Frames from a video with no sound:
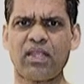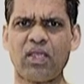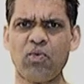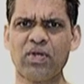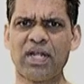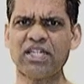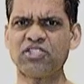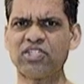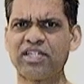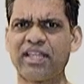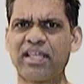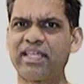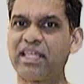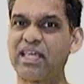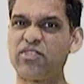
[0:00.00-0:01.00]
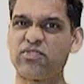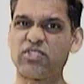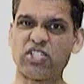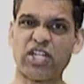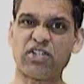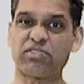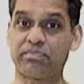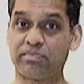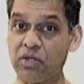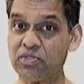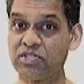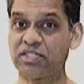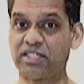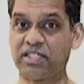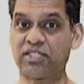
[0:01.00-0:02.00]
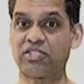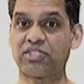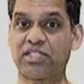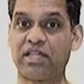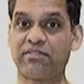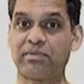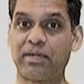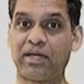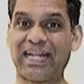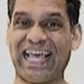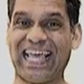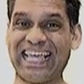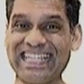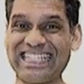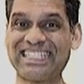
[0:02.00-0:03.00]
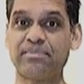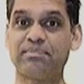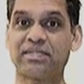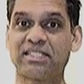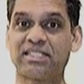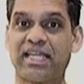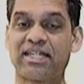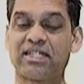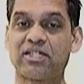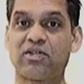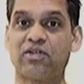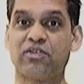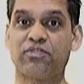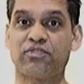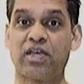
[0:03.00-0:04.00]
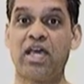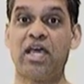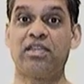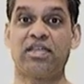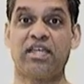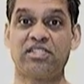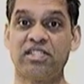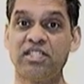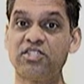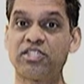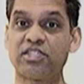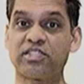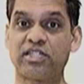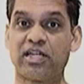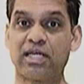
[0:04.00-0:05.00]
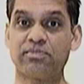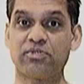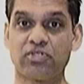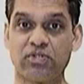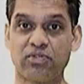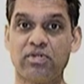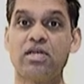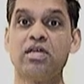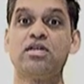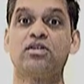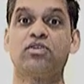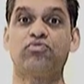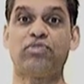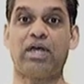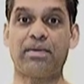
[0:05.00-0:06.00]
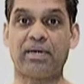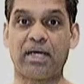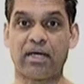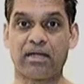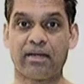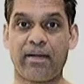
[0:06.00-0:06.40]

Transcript: Well, actually, they give generally, most teachers give about 80% of their teaching time to grammar.